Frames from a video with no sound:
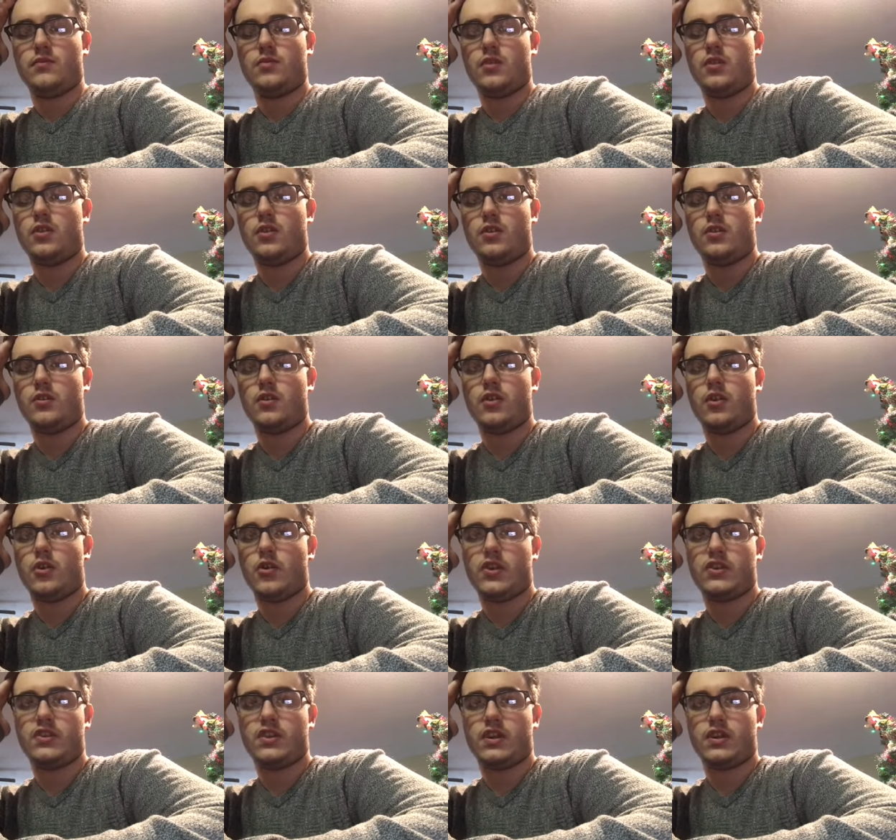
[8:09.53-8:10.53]
You know, you know,
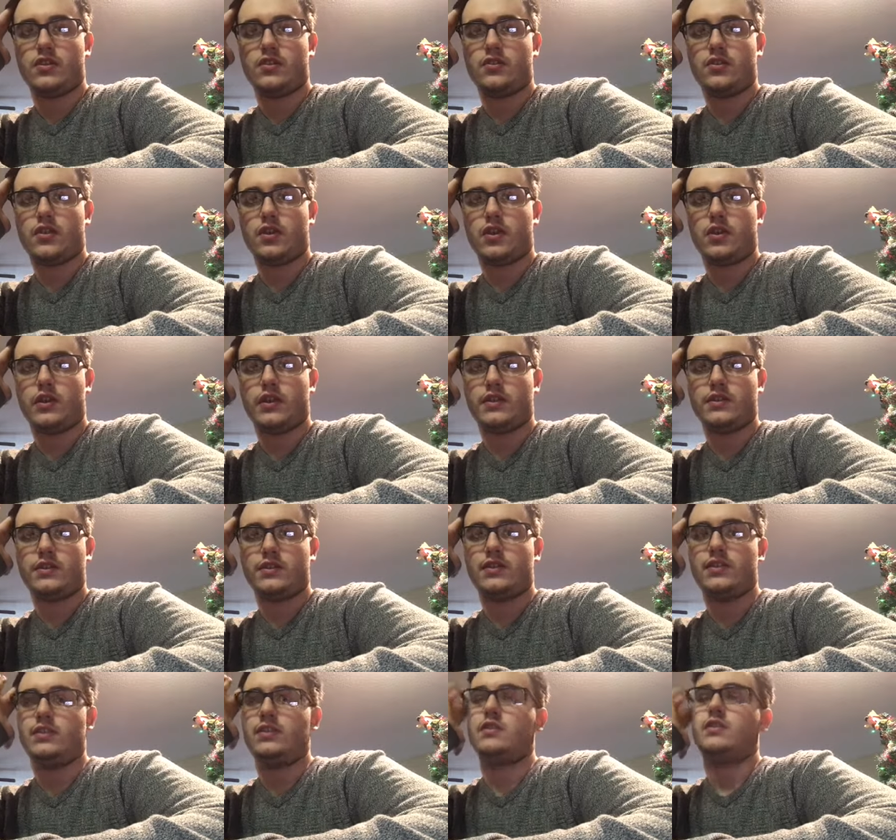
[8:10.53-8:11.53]
I take guitar
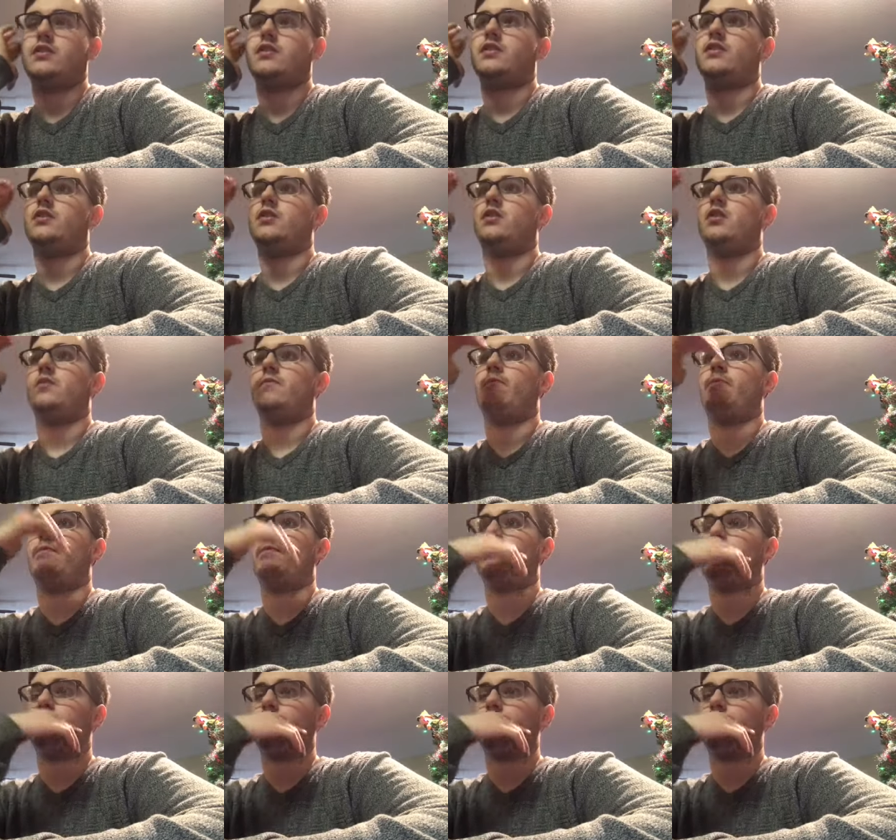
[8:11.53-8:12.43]
classes. Um,